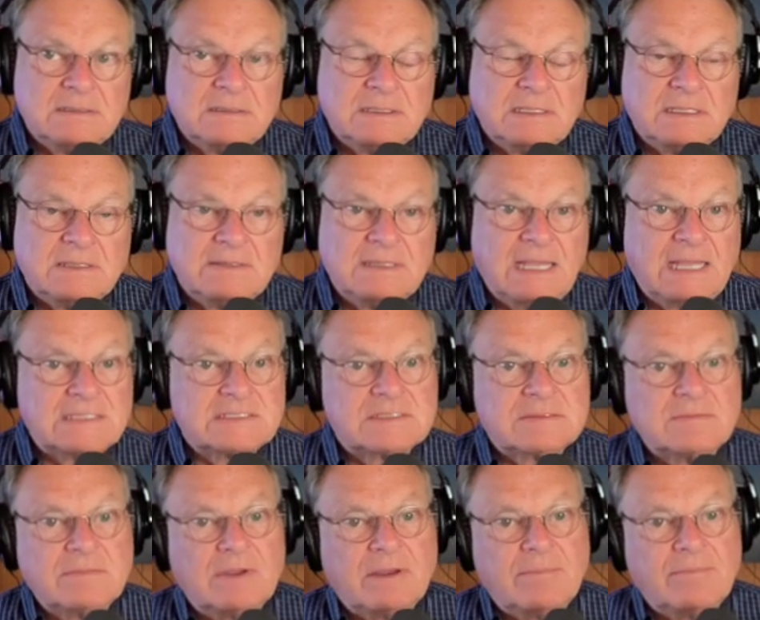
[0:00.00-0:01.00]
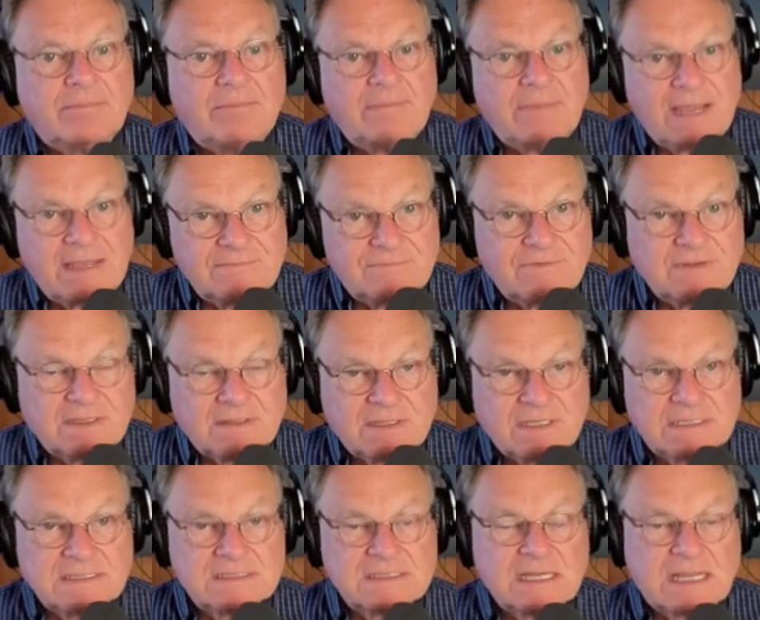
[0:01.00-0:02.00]
And that's my
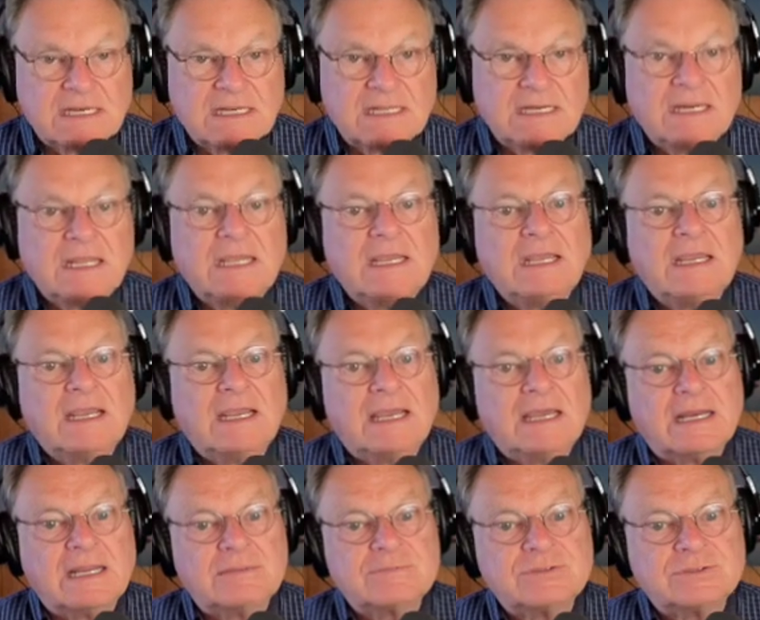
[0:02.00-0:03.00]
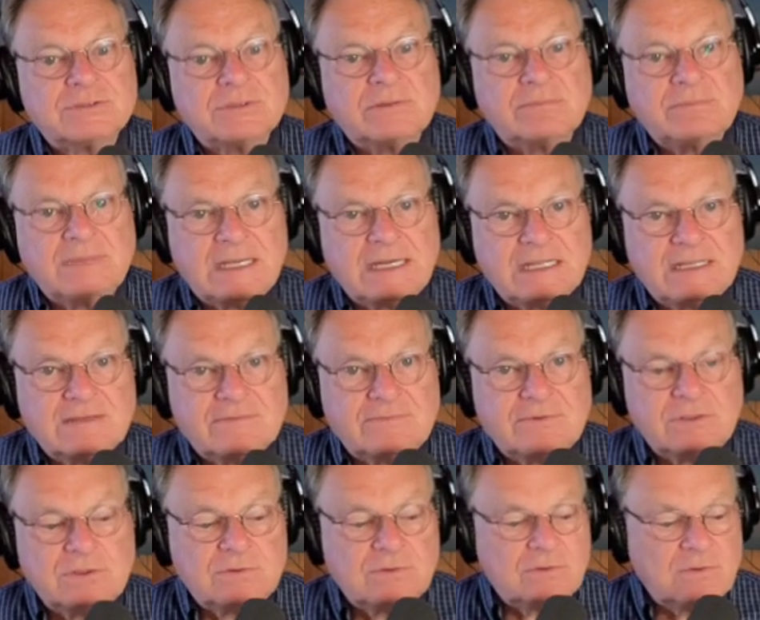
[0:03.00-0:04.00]
feelings on it, and I'm sure many of
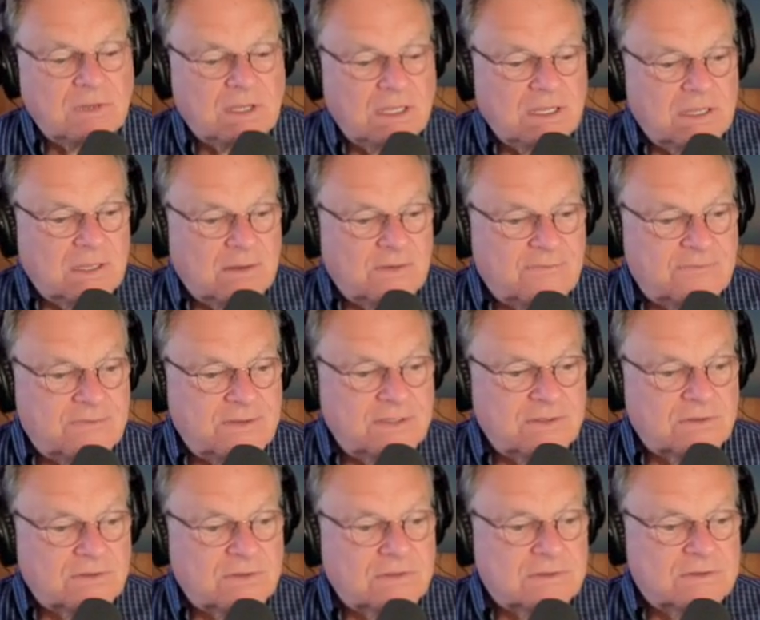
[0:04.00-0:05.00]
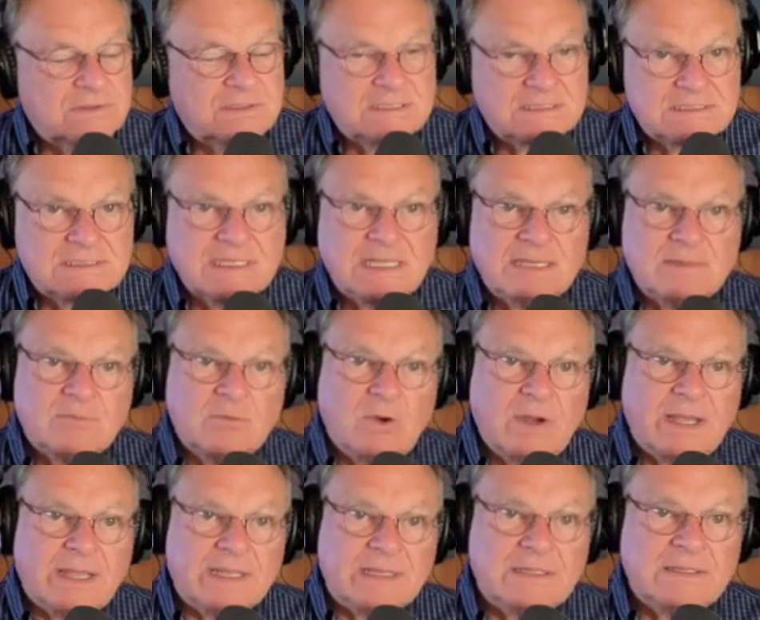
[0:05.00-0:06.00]
you feel the same
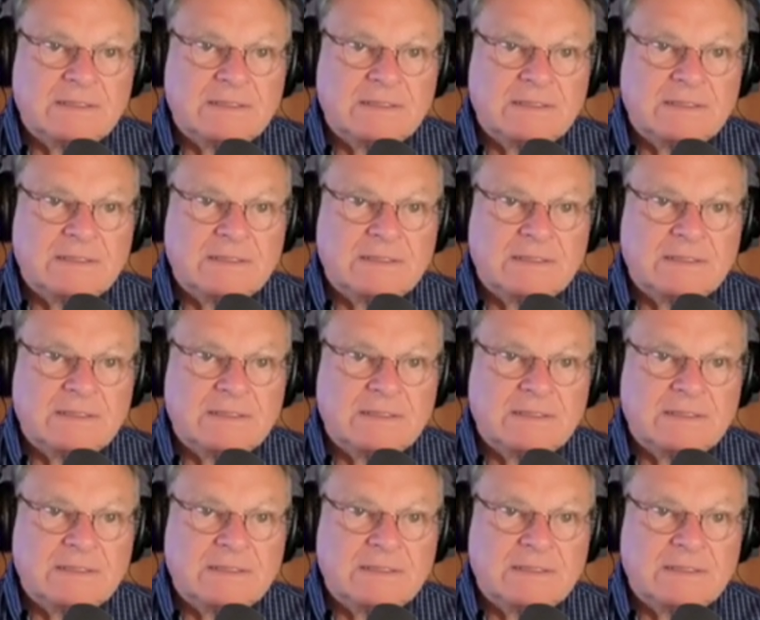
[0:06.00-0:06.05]
way.